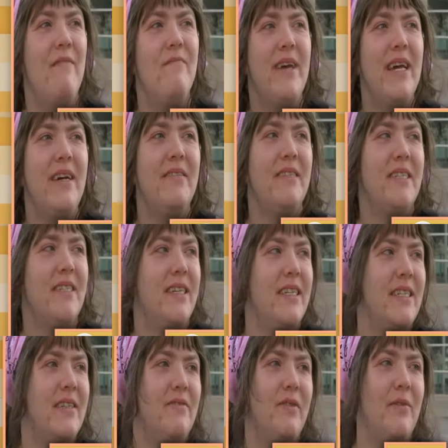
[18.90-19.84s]
being
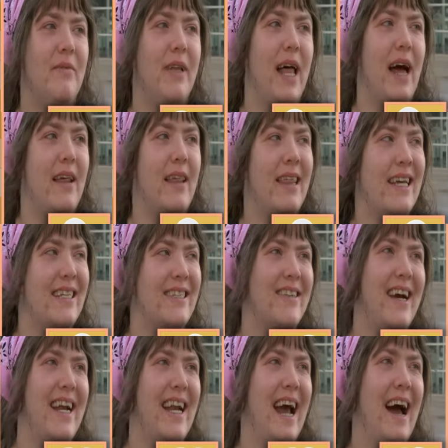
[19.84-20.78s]
restricted from a lot of
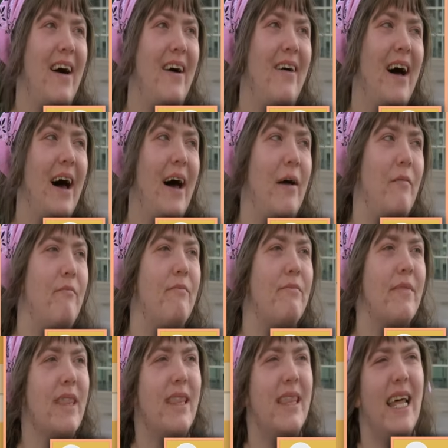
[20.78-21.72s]
things right now,
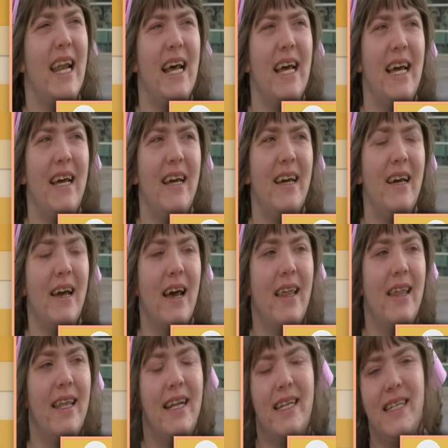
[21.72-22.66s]
that I
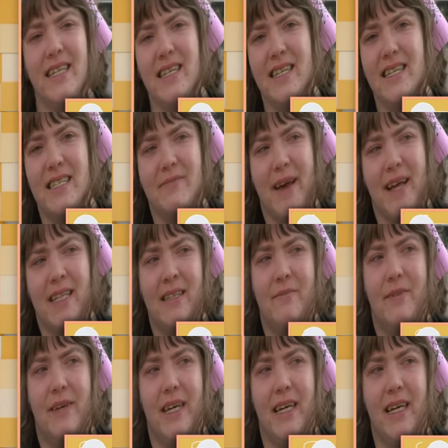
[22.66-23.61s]
didn't expect
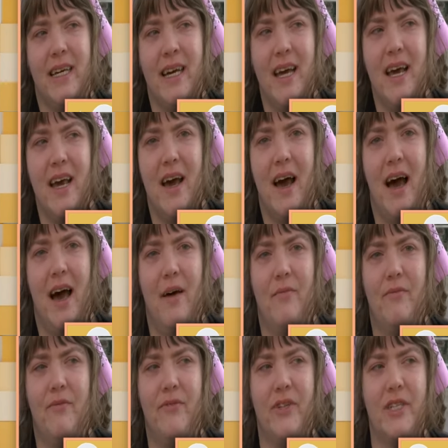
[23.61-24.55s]
to be,
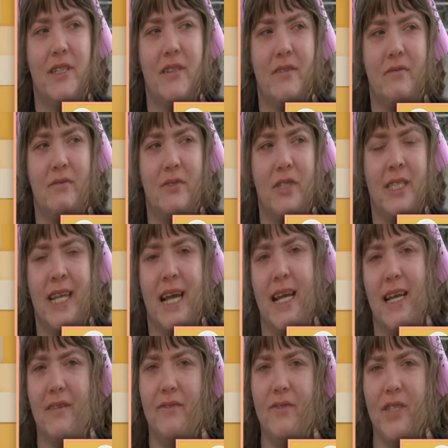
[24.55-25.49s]
for
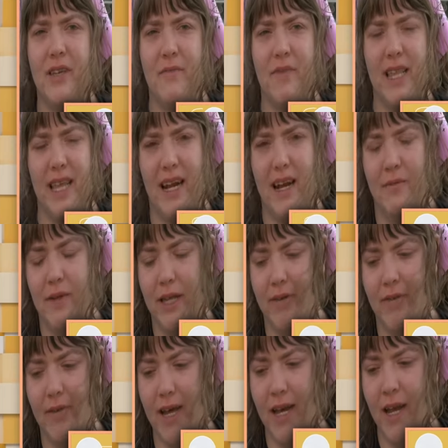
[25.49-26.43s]
standing up for something that I
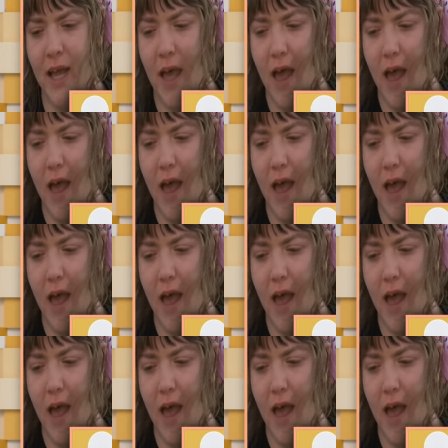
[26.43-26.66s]
believe in.